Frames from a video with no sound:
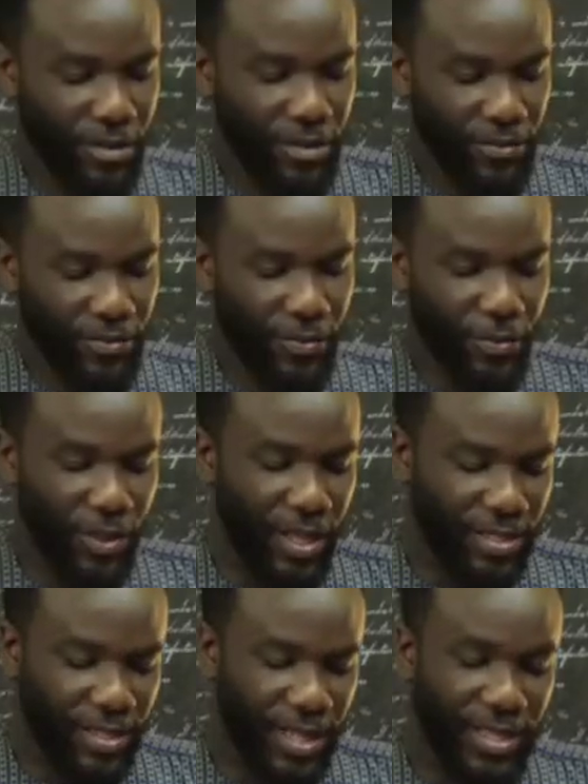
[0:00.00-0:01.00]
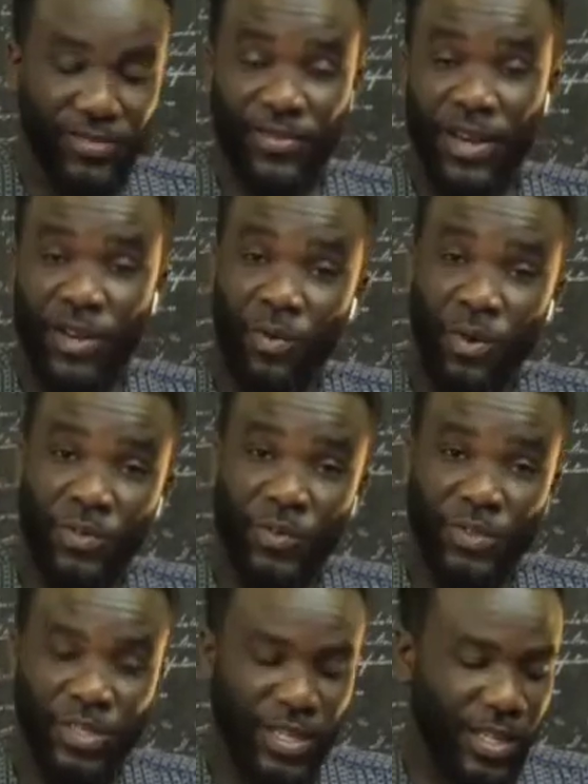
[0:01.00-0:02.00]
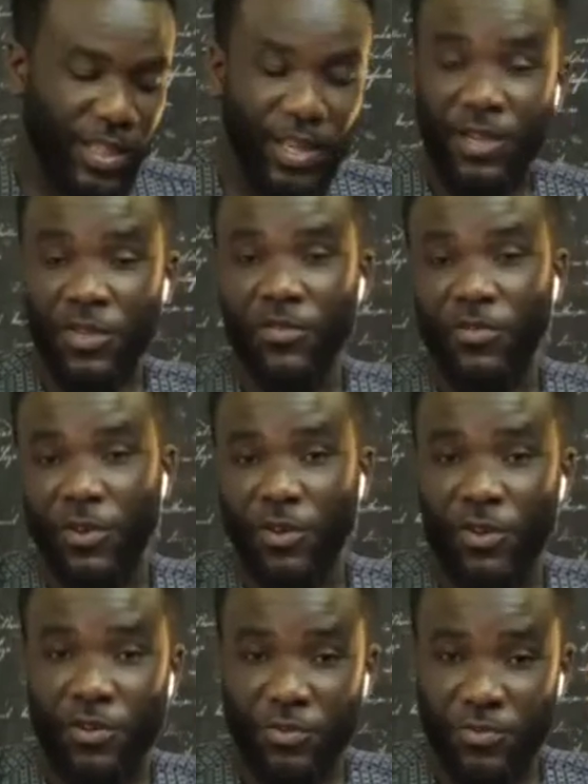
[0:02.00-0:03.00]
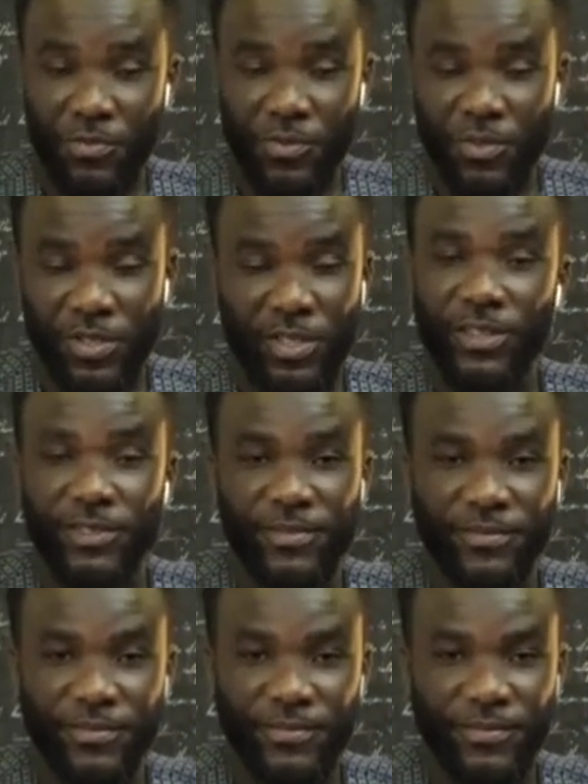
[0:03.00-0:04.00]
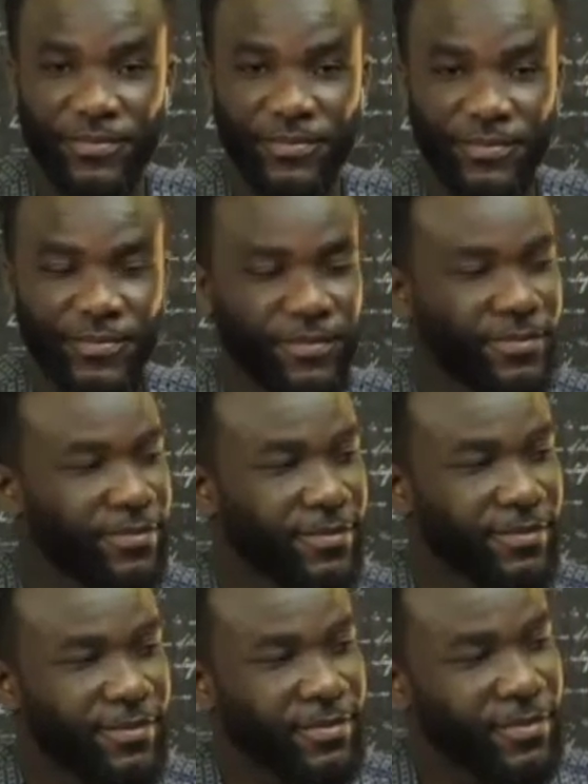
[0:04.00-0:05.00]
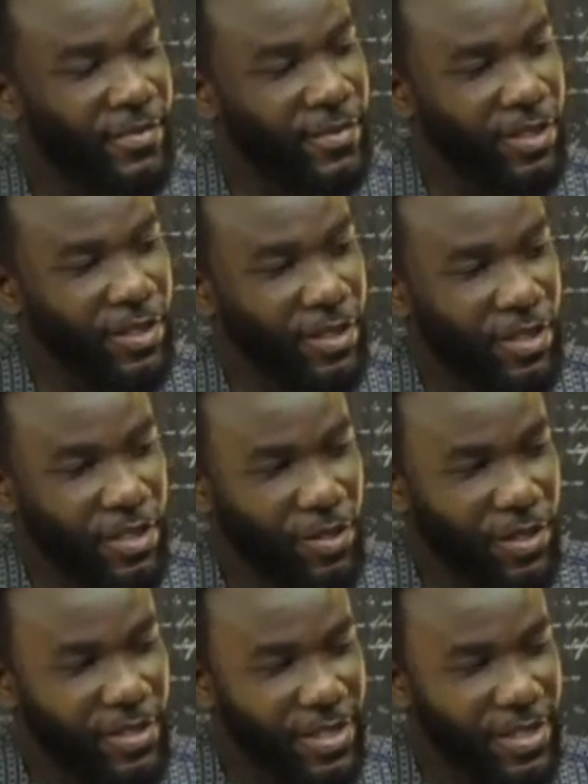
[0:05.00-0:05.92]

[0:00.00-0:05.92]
Frimpong, that's very well noted, and thank you for your contribution. You were saying